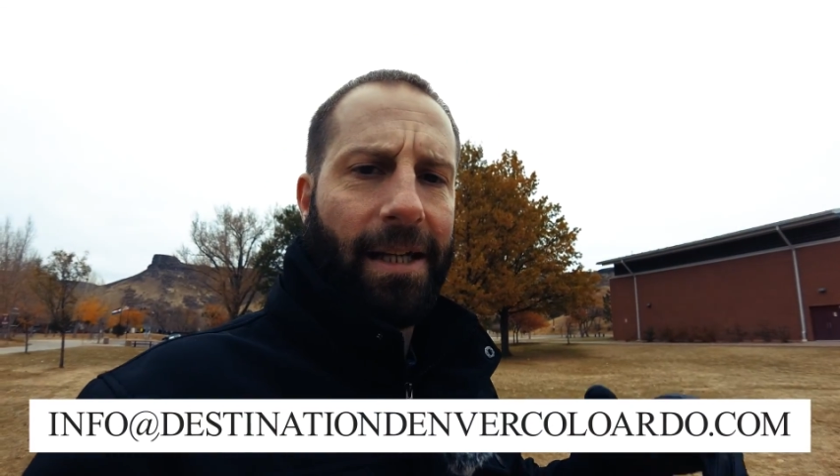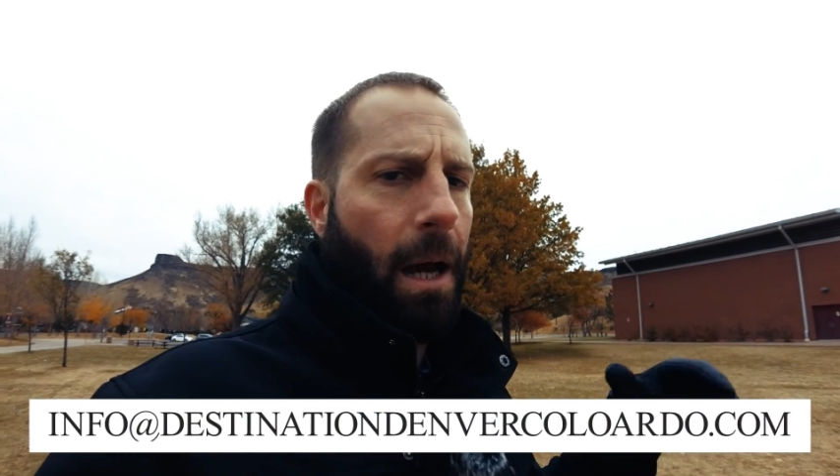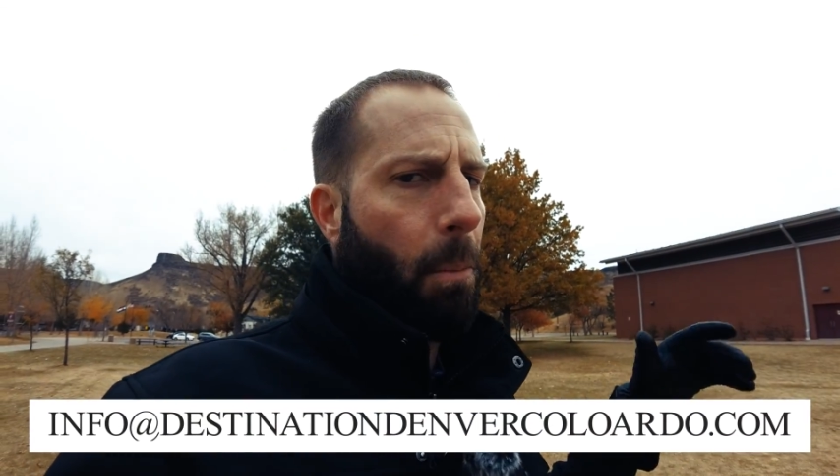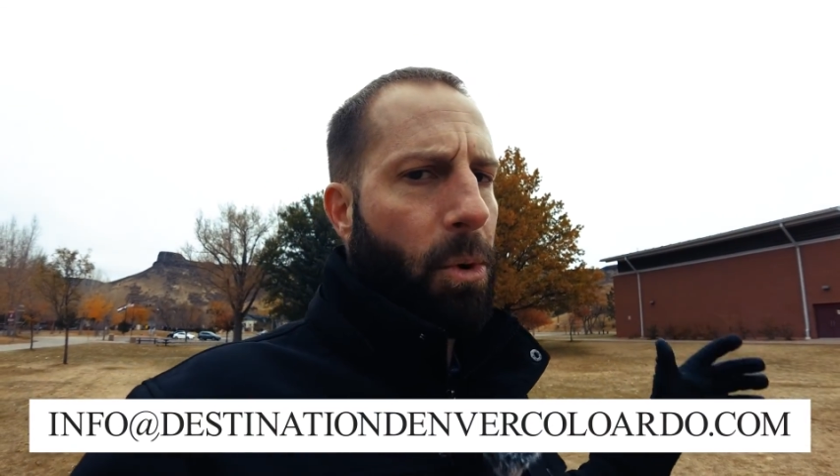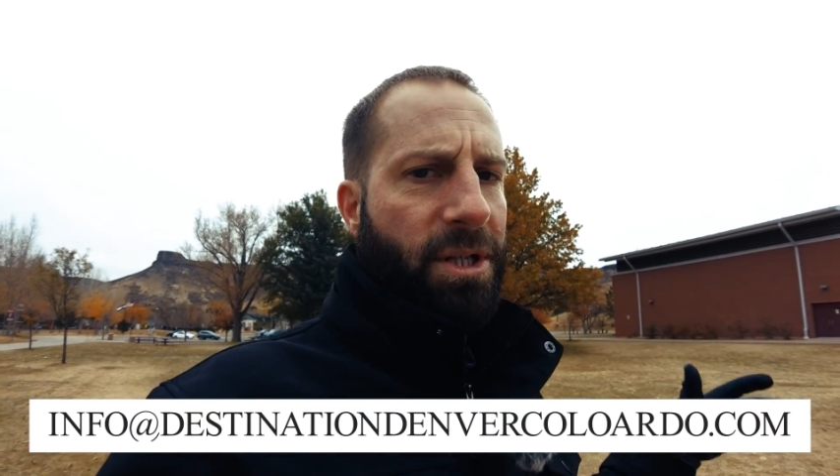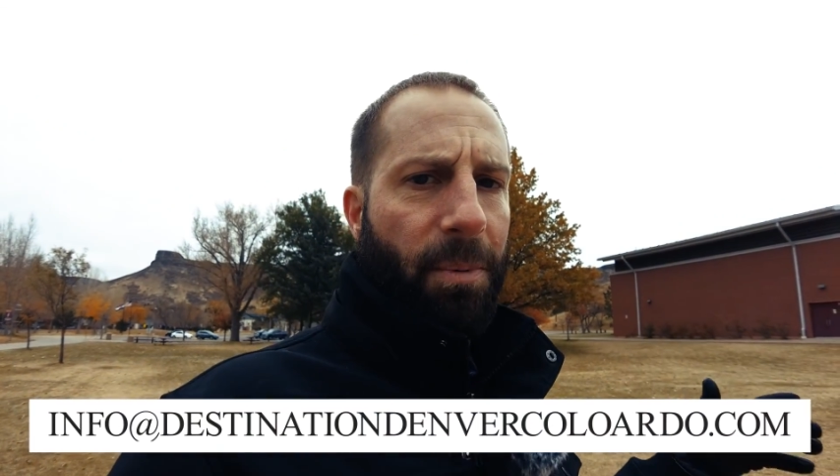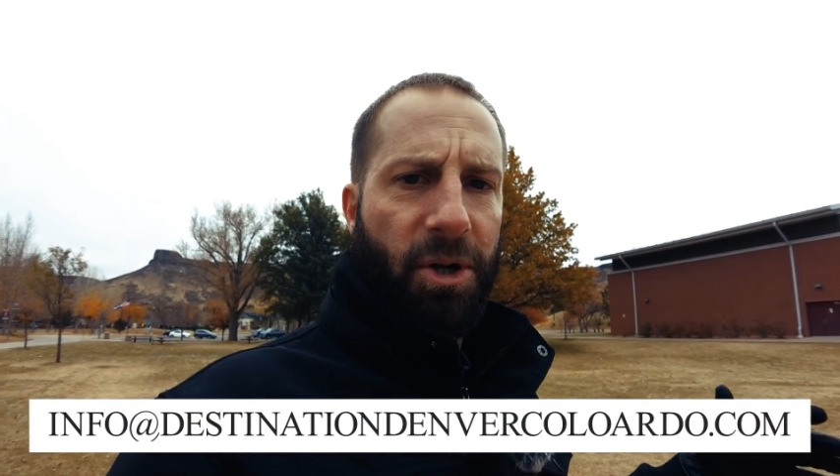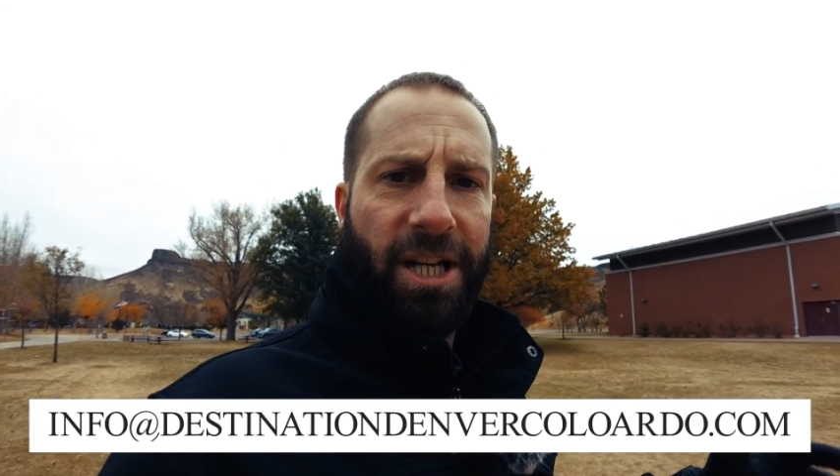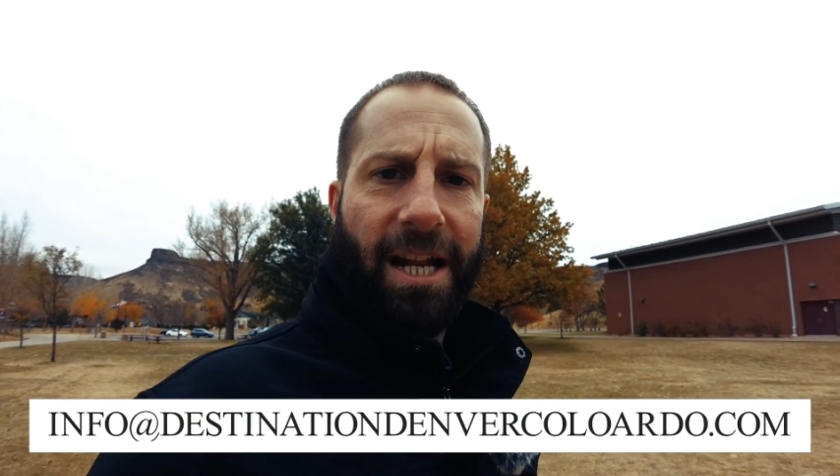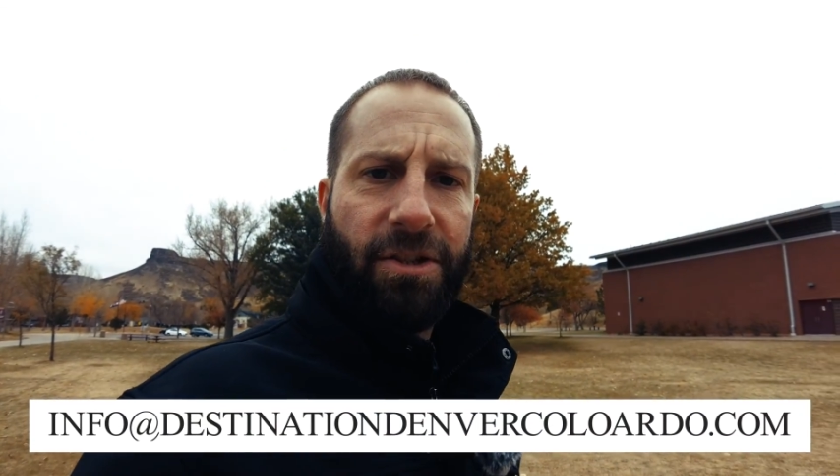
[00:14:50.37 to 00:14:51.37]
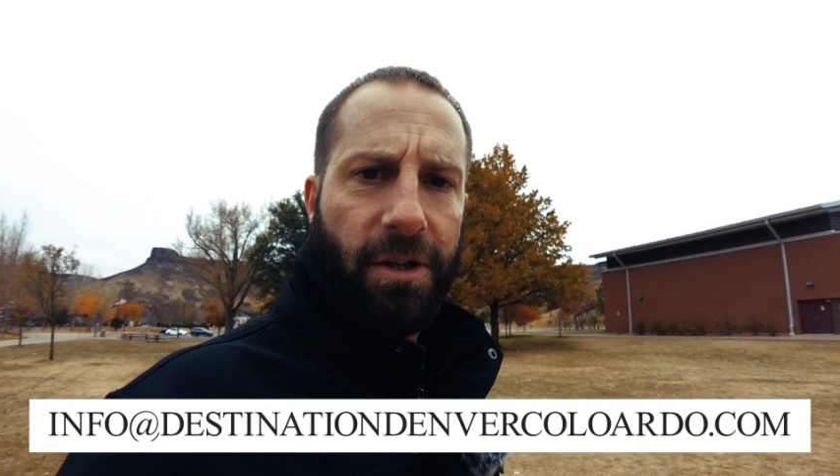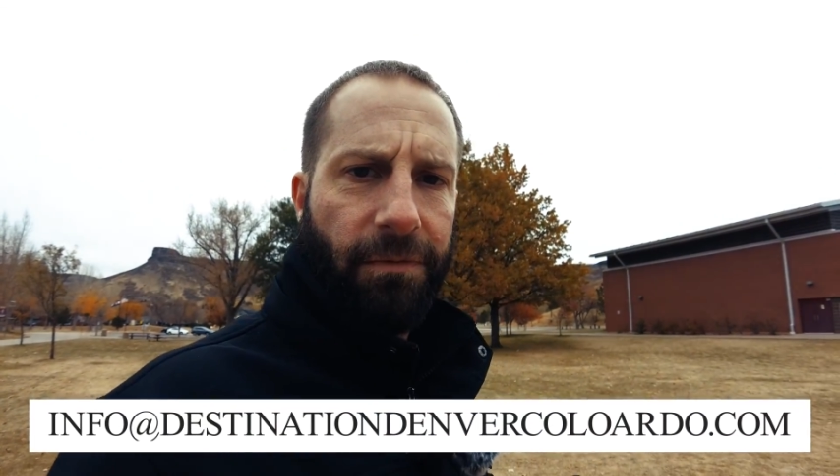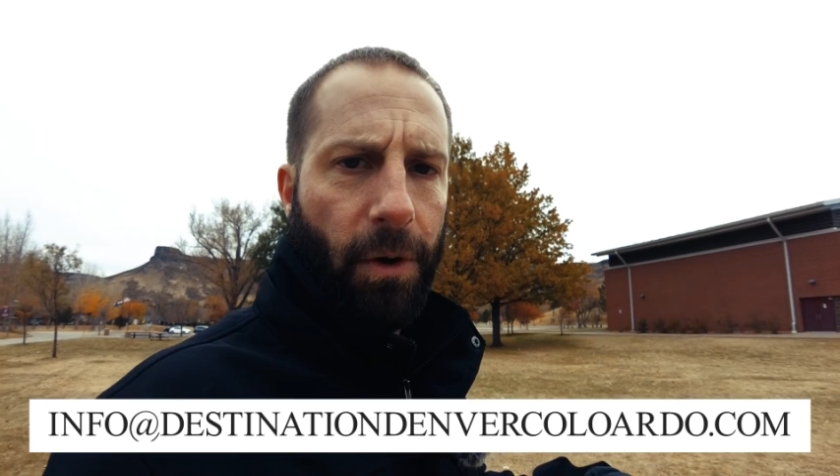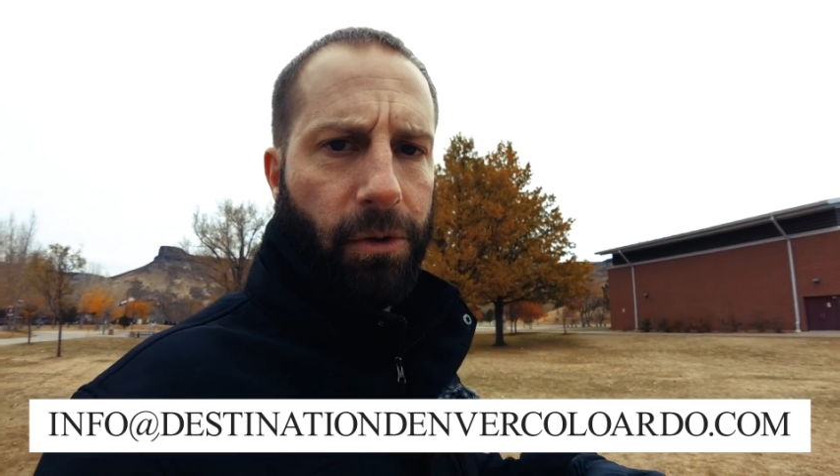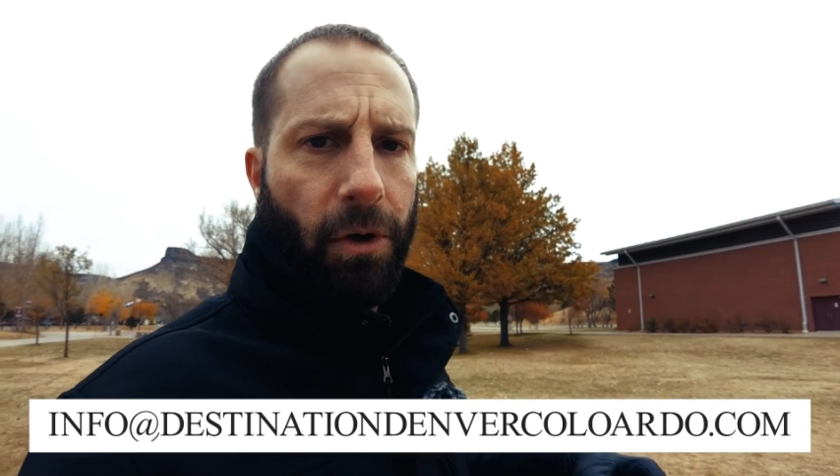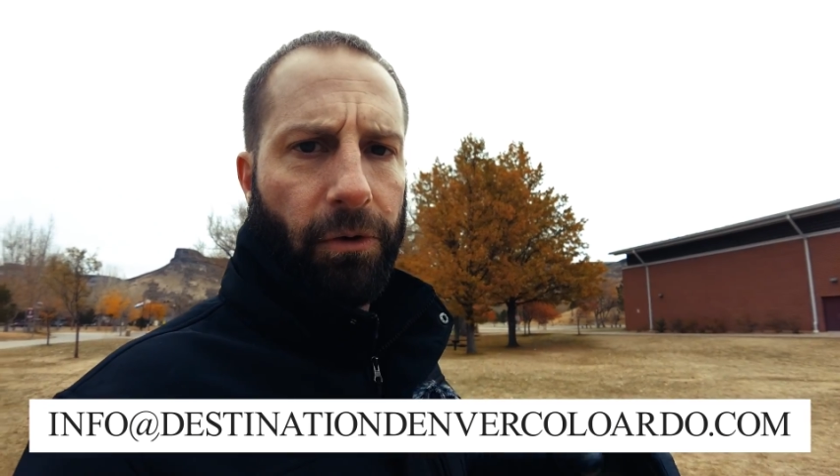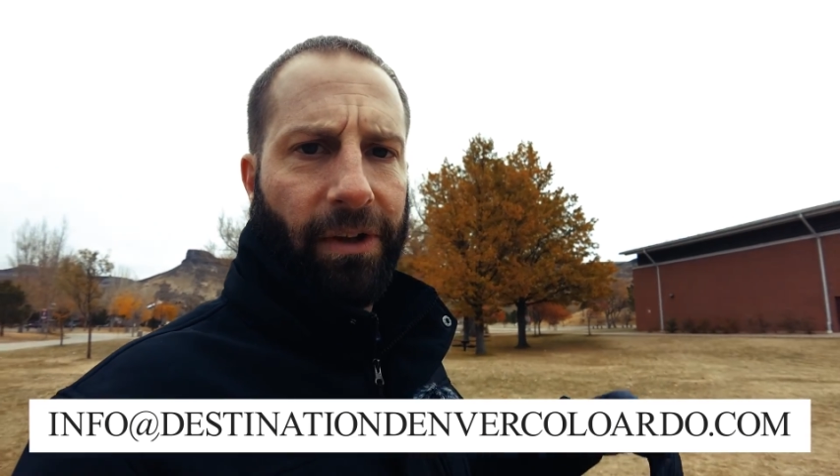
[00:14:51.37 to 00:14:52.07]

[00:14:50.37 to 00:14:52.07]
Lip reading: I'm always the person answering the phone calls,